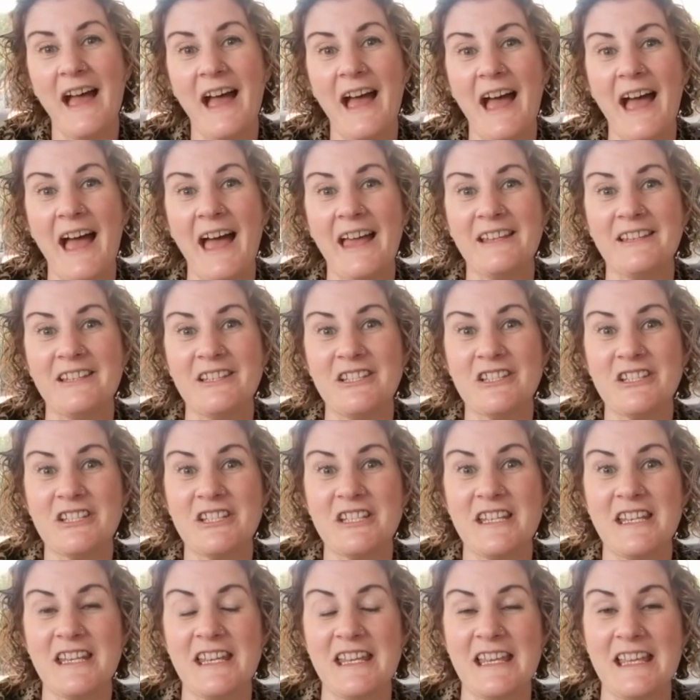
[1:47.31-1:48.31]
and
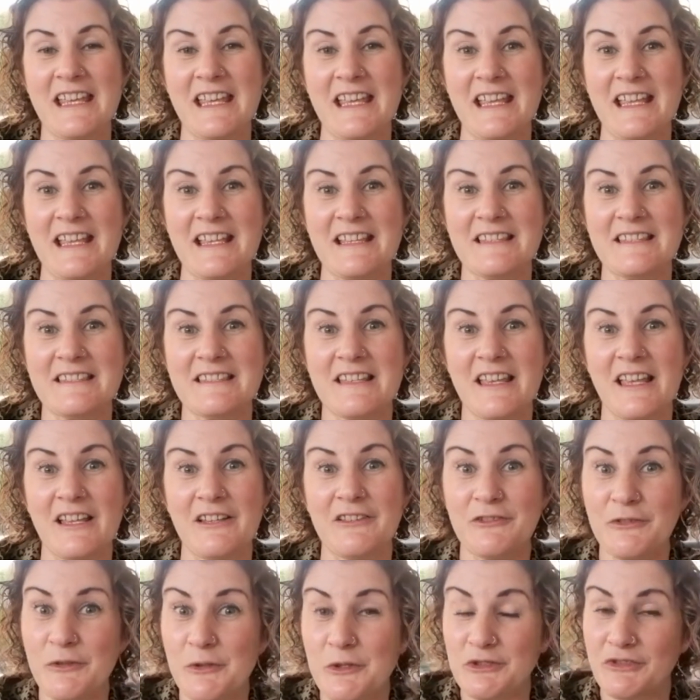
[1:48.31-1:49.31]
she is a
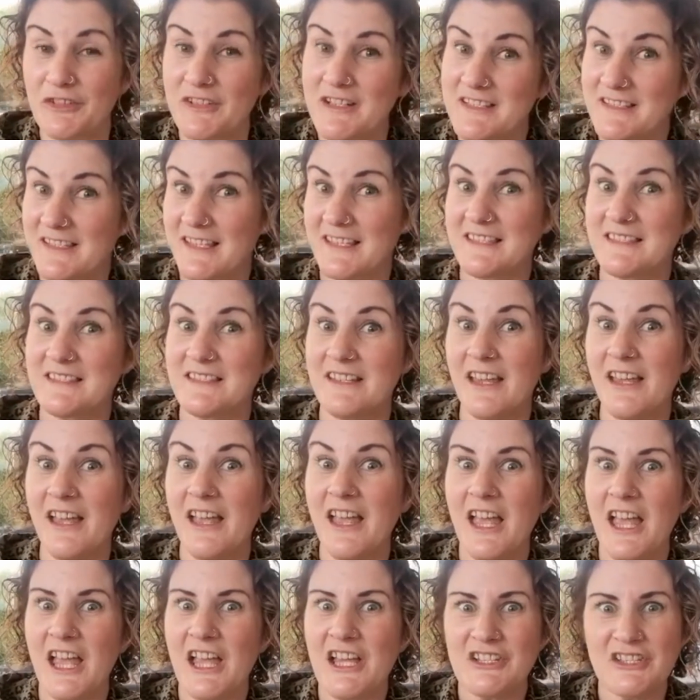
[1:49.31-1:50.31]
daughter and a sister.
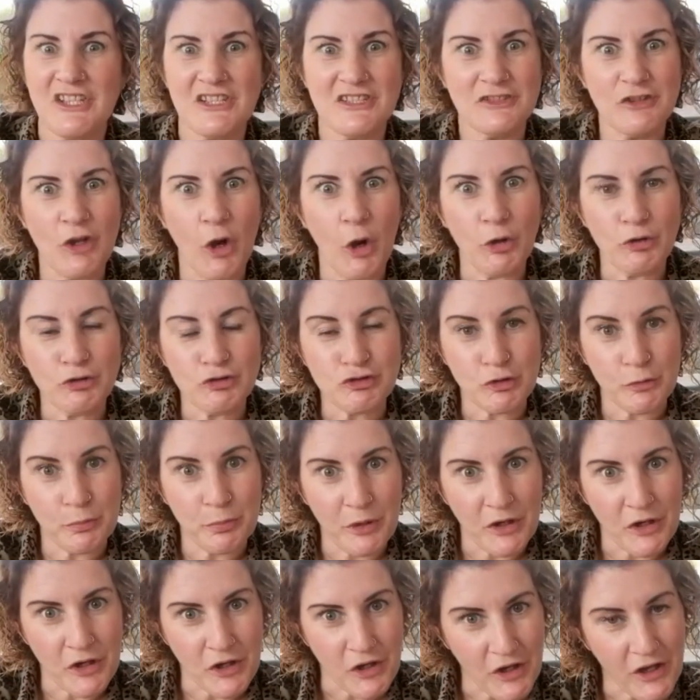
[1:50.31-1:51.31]
She's an
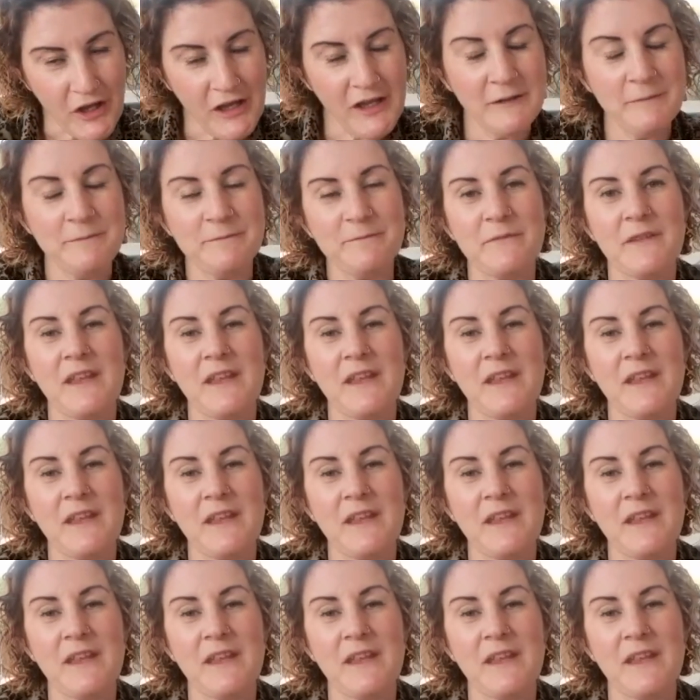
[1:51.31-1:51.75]
entrepreneur.